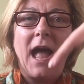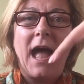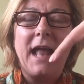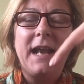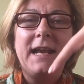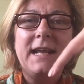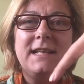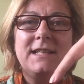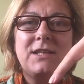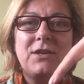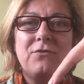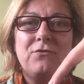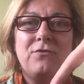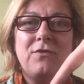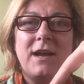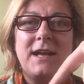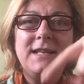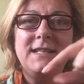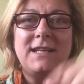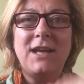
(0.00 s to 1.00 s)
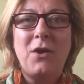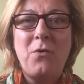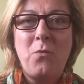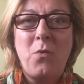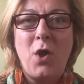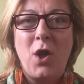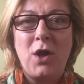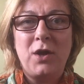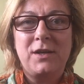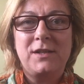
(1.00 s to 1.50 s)
and it's Radio
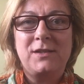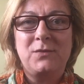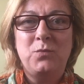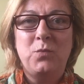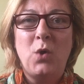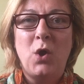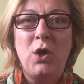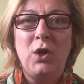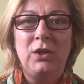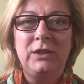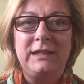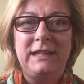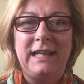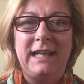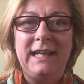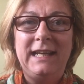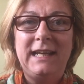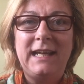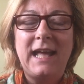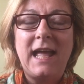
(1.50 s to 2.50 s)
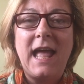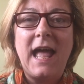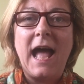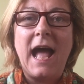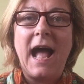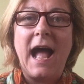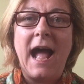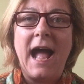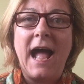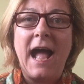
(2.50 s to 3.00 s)
Works World Link
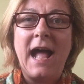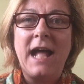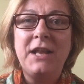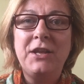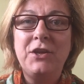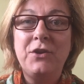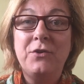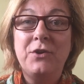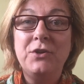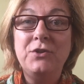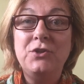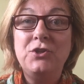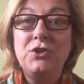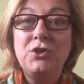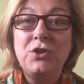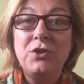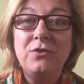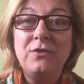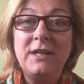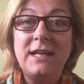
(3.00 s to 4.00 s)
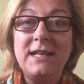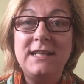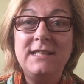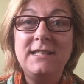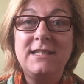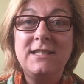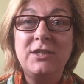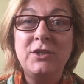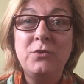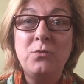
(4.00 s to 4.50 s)
and you can tune
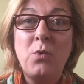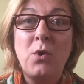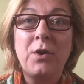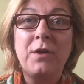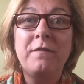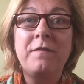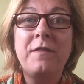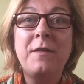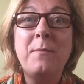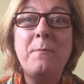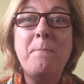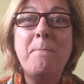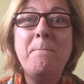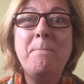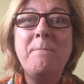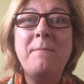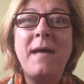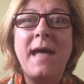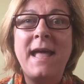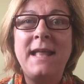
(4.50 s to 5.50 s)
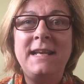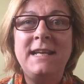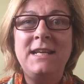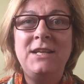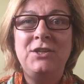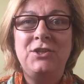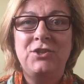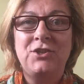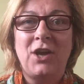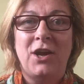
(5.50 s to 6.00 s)
in to one of the
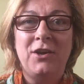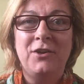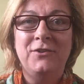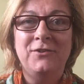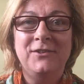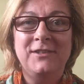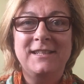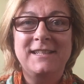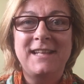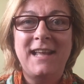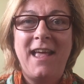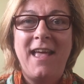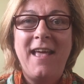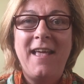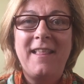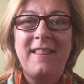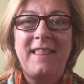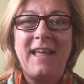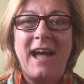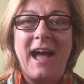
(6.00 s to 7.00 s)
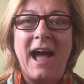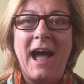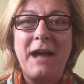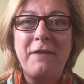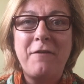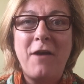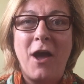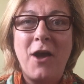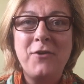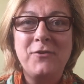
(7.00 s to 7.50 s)
many shows that
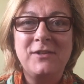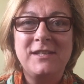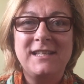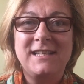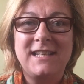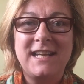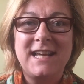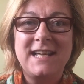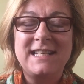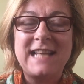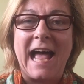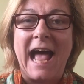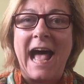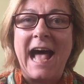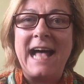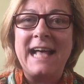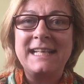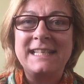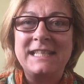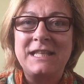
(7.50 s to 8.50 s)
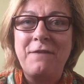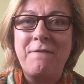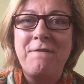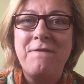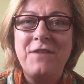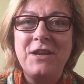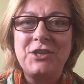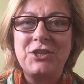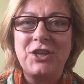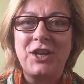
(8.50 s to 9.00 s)
I've hosted as the
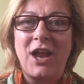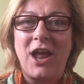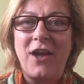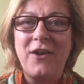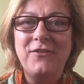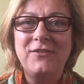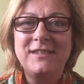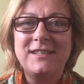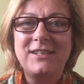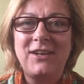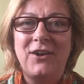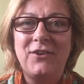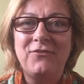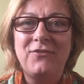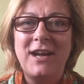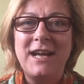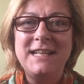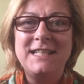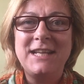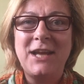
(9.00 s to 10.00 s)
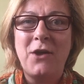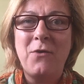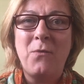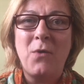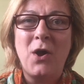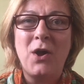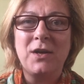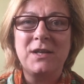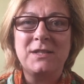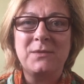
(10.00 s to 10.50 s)
vision host on Radio
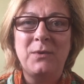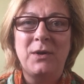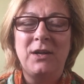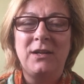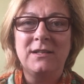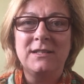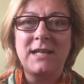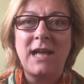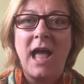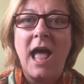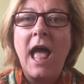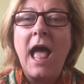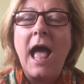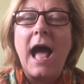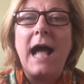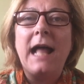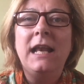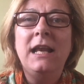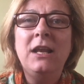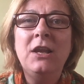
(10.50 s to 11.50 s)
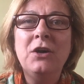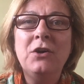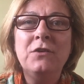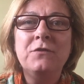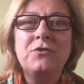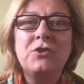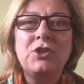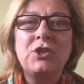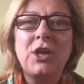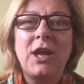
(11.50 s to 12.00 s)
Works World. I
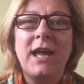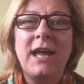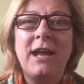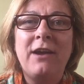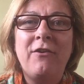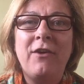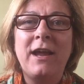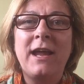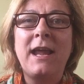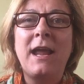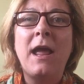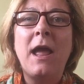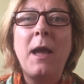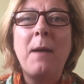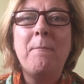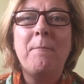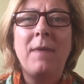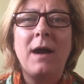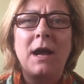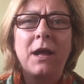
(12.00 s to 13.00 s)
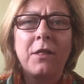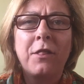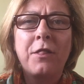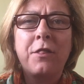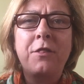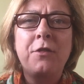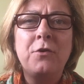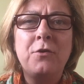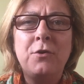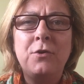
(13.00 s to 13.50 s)
love sharing my
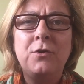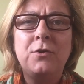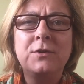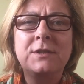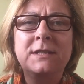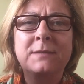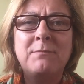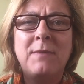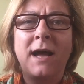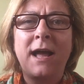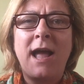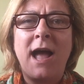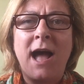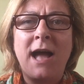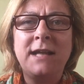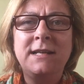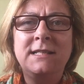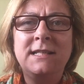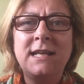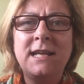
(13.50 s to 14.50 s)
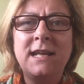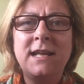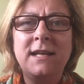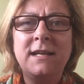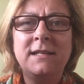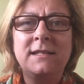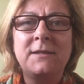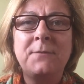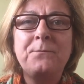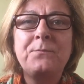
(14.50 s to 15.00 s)
thoughts, my
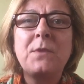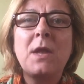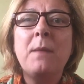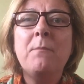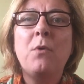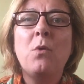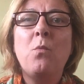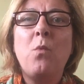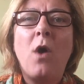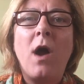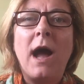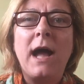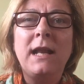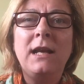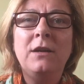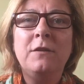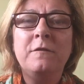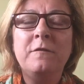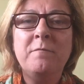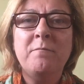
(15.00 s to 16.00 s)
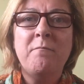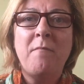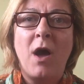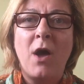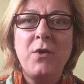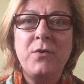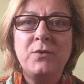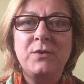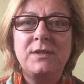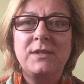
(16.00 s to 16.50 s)
ideas, but what I love
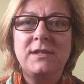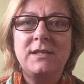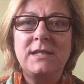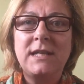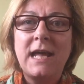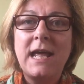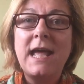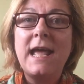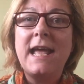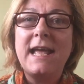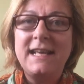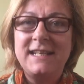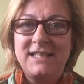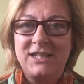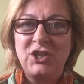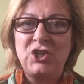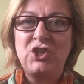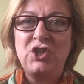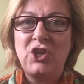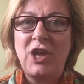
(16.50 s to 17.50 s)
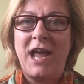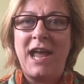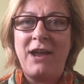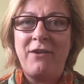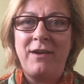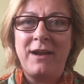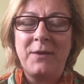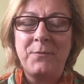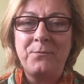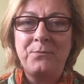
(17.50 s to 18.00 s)
most is the
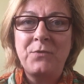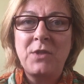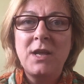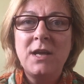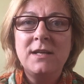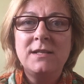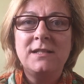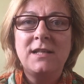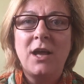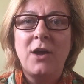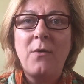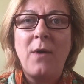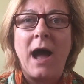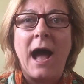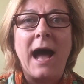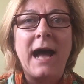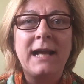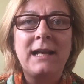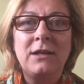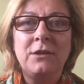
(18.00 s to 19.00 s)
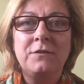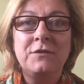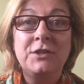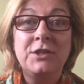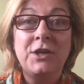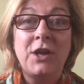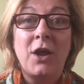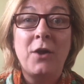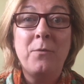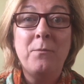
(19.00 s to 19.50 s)
sharing. So I'd love
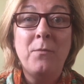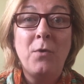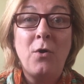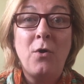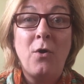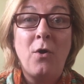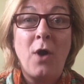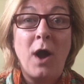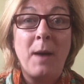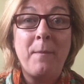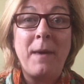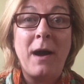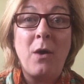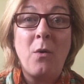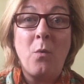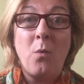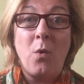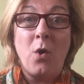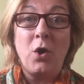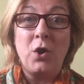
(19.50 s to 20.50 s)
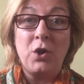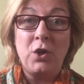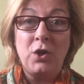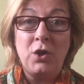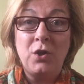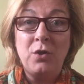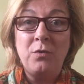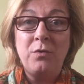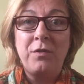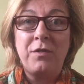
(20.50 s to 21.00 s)
to know more about what
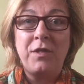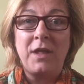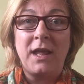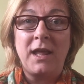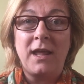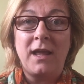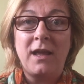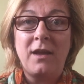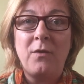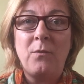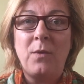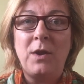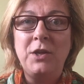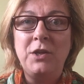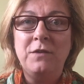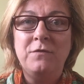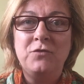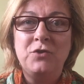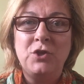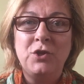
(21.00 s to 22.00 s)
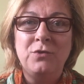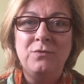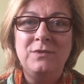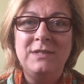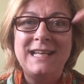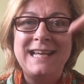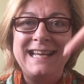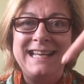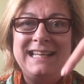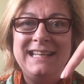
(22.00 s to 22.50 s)
you think when you've
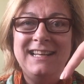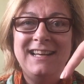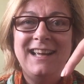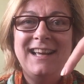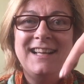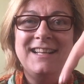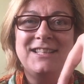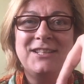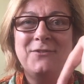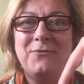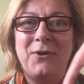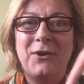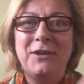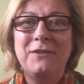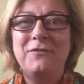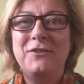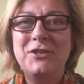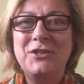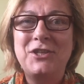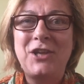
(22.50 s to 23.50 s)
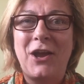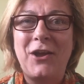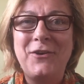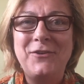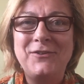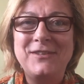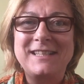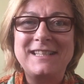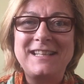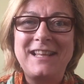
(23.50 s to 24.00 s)
tuned in to one of the
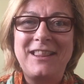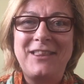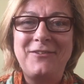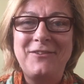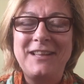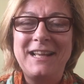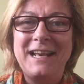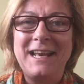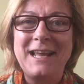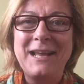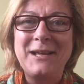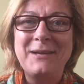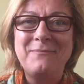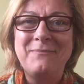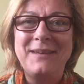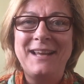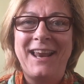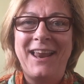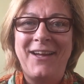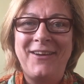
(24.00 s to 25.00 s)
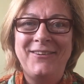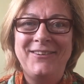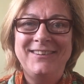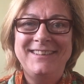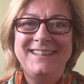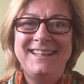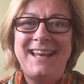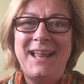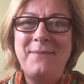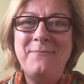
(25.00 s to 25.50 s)
shows through the link below.
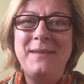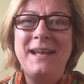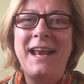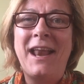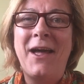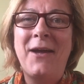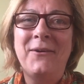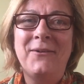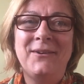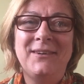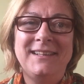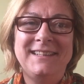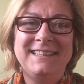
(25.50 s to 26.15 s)
Let me know.